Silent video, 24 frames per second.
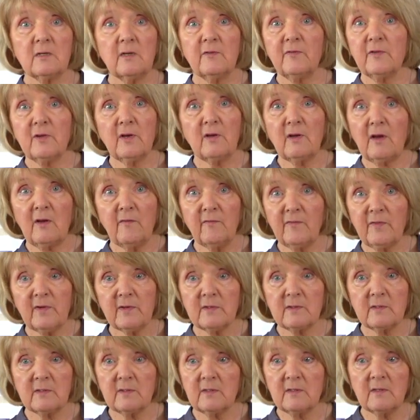even an
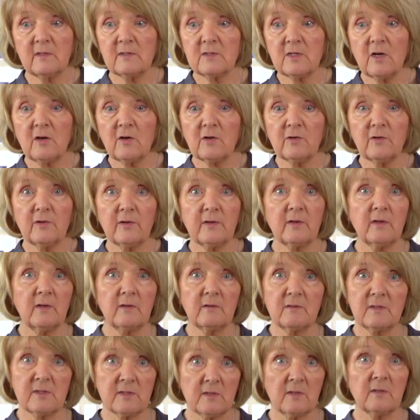infant and a toddler, can
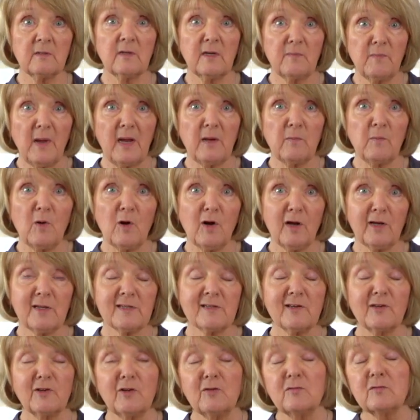certainly make marks.
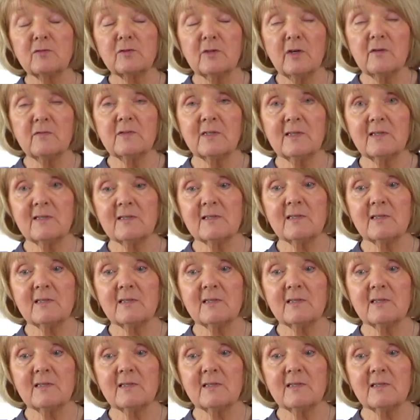And you'll notice